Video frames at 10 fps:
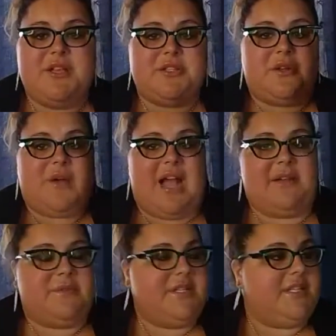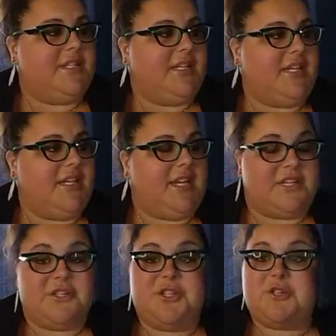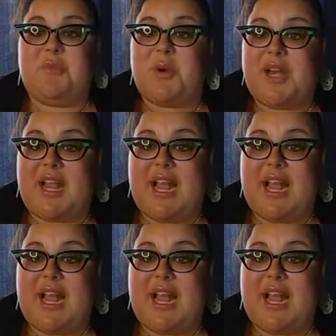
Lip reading: So I recently, and actually this morning,